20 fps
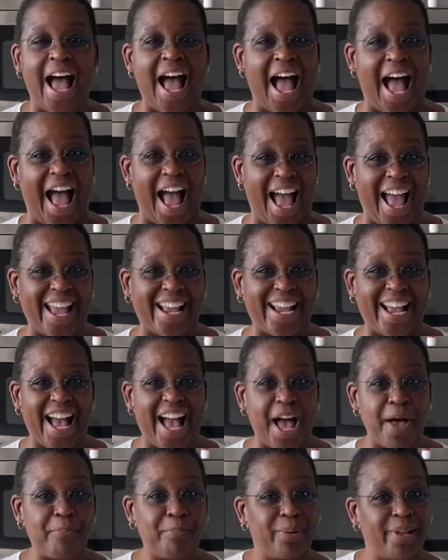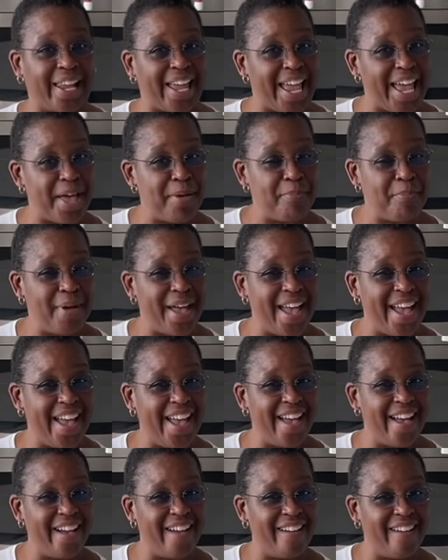I got plant
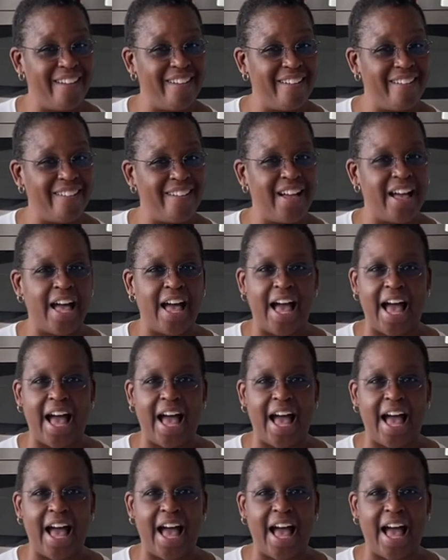mail.